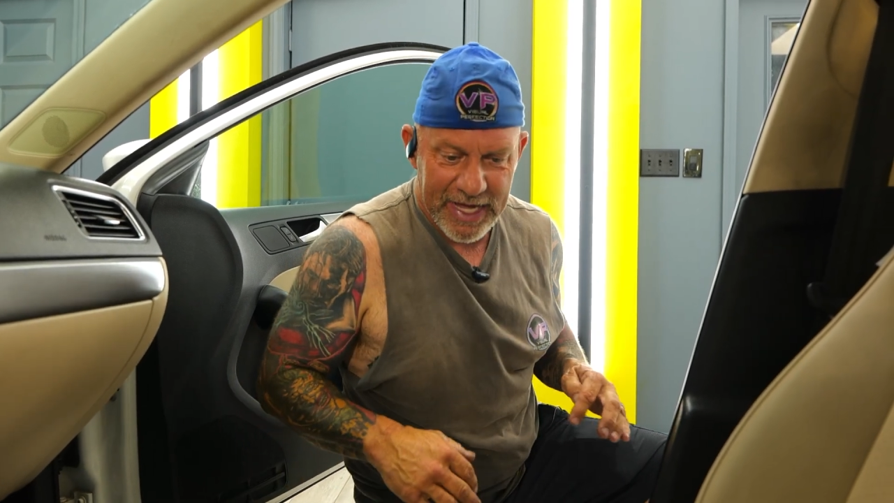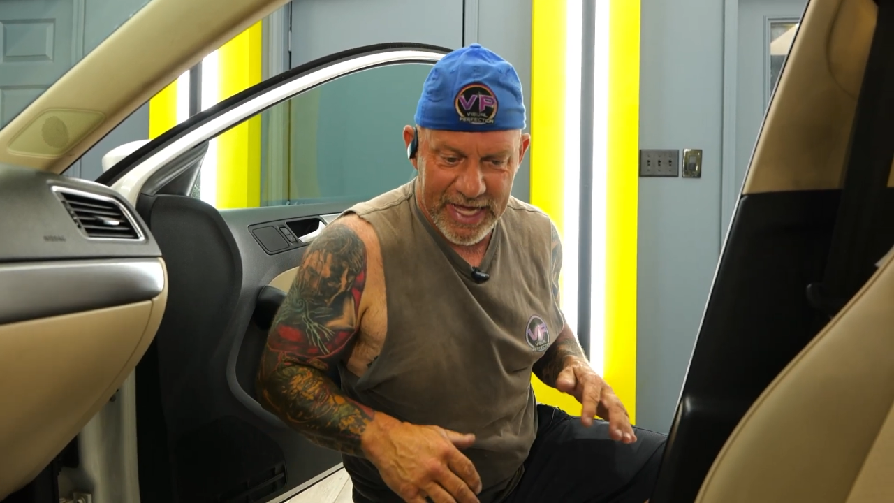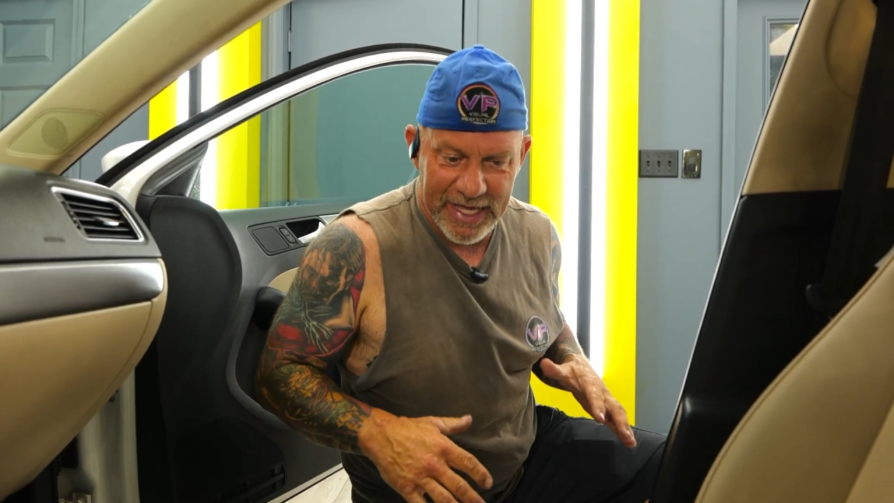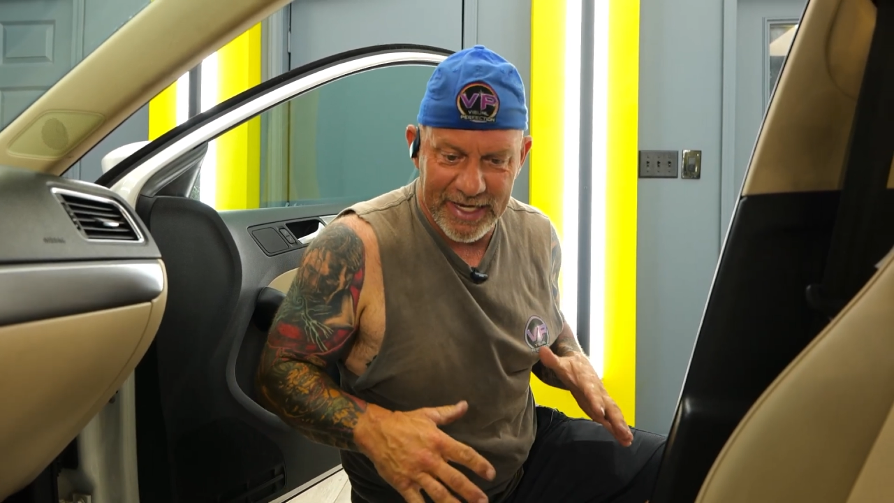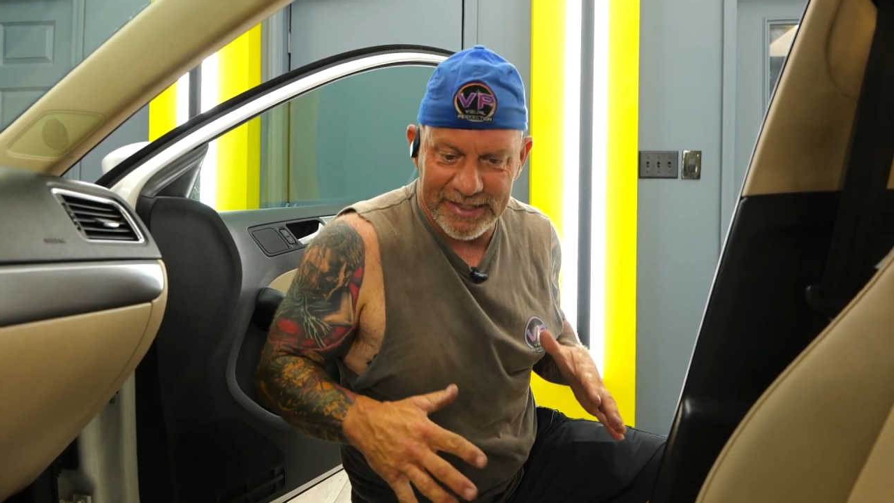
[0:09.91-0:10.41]

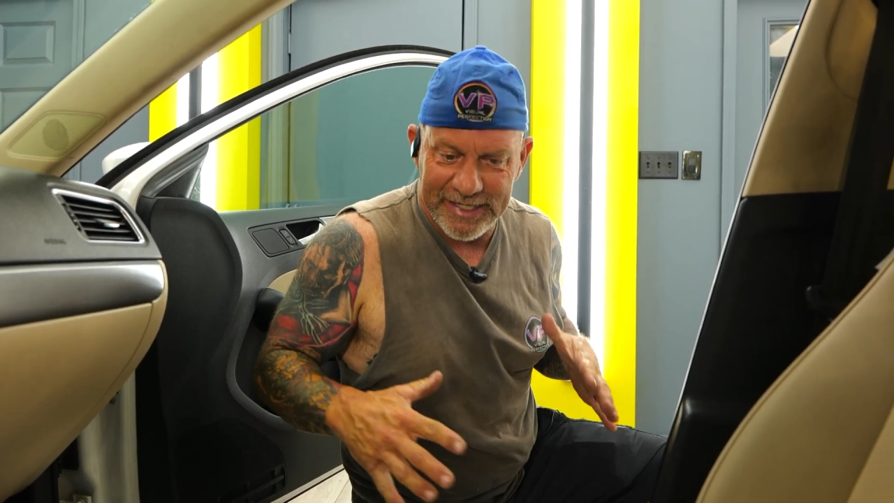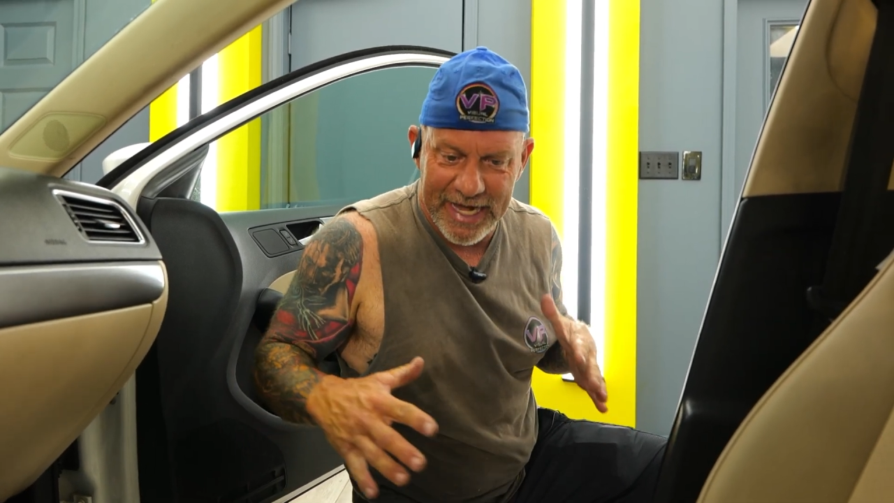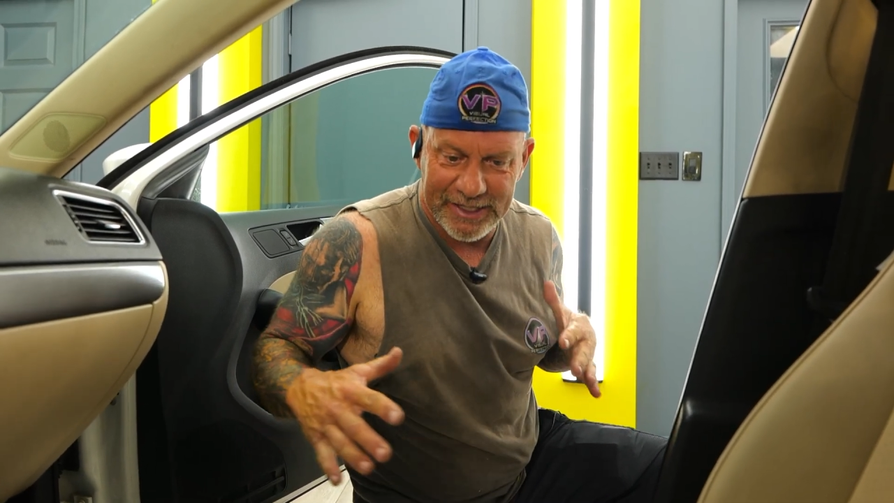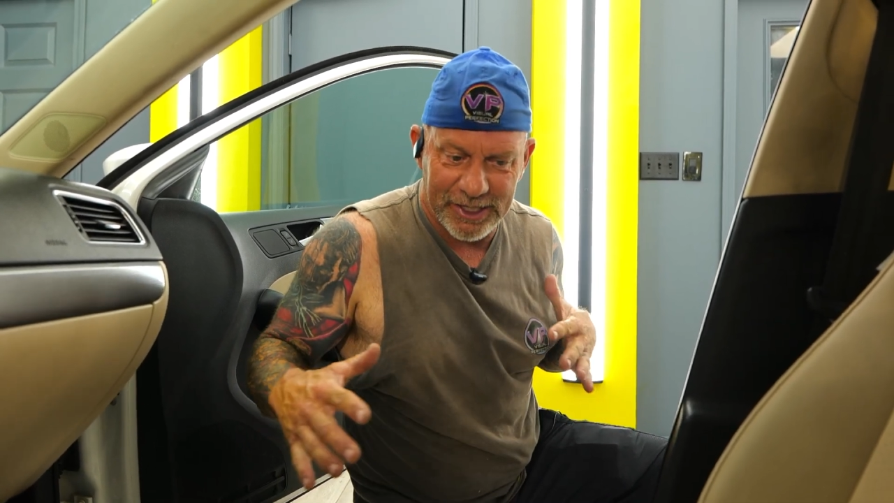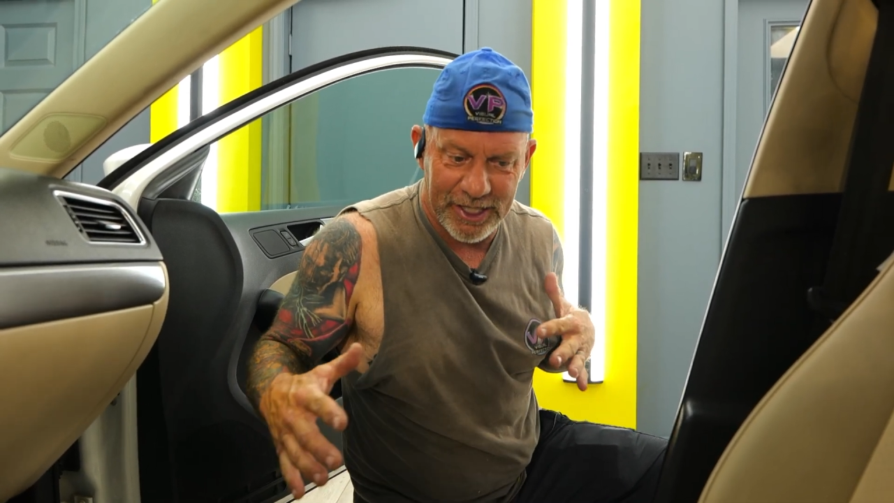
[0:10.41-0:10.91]
and it's
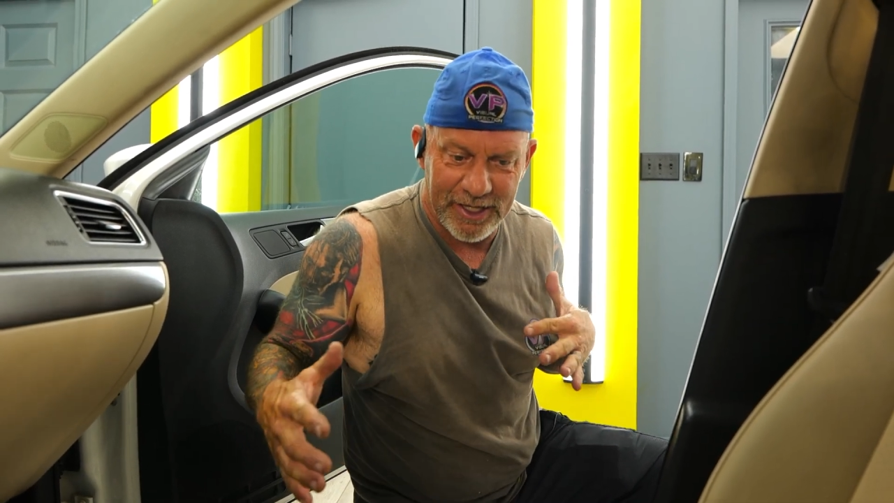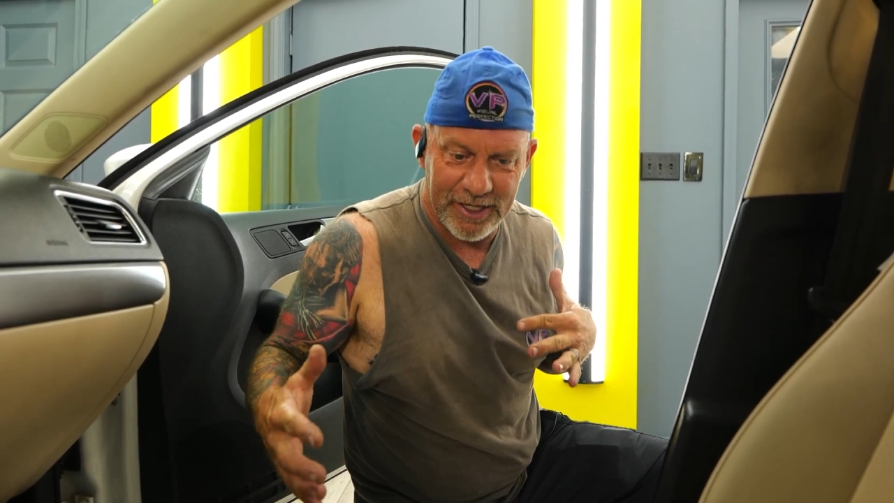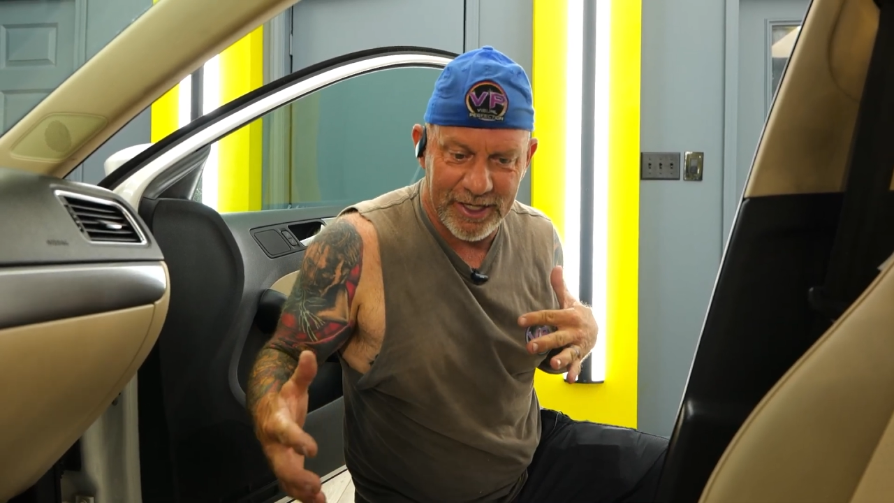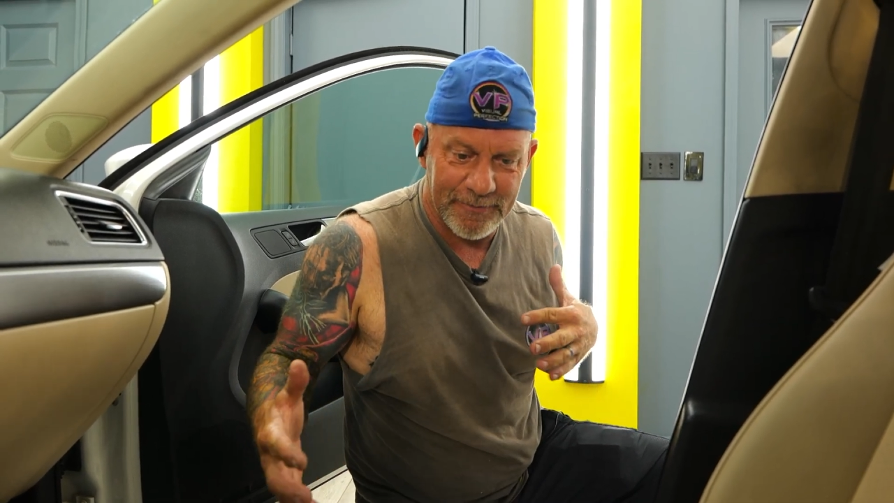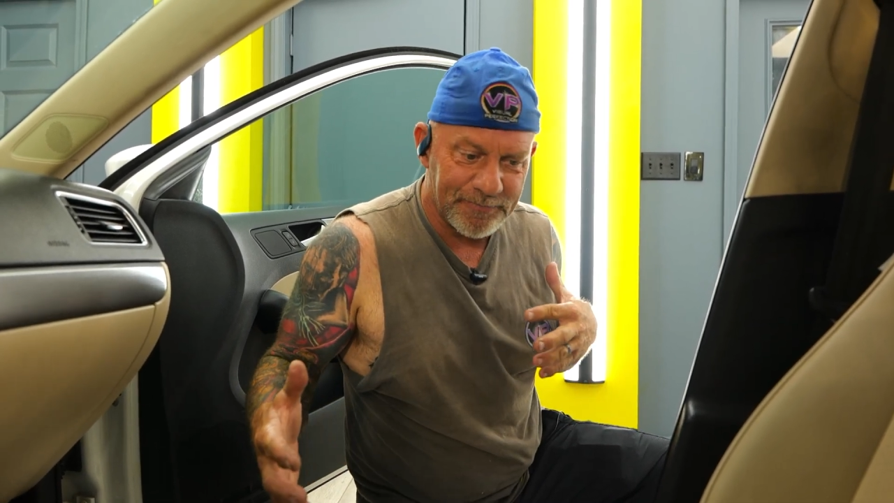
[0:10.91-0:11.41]
actually
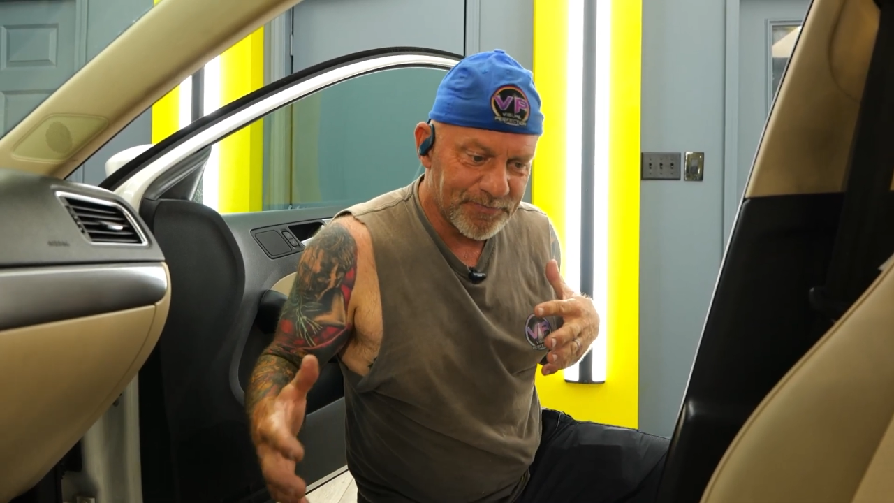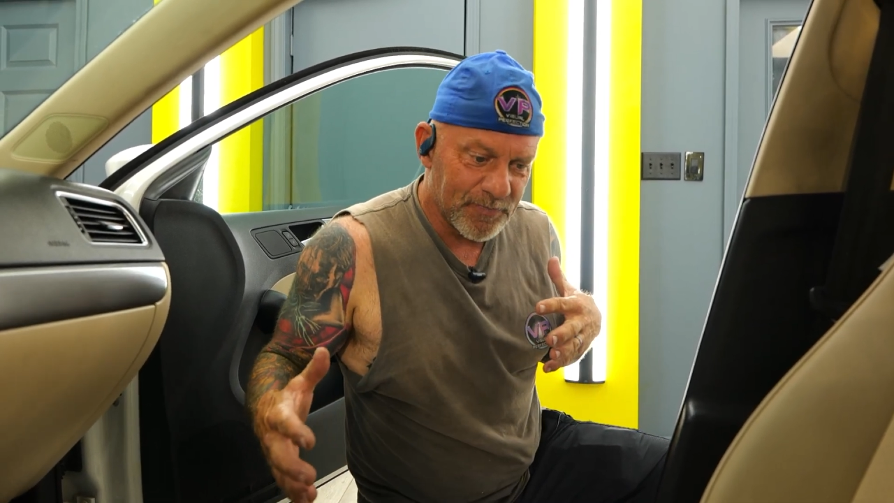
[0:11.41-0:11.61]
the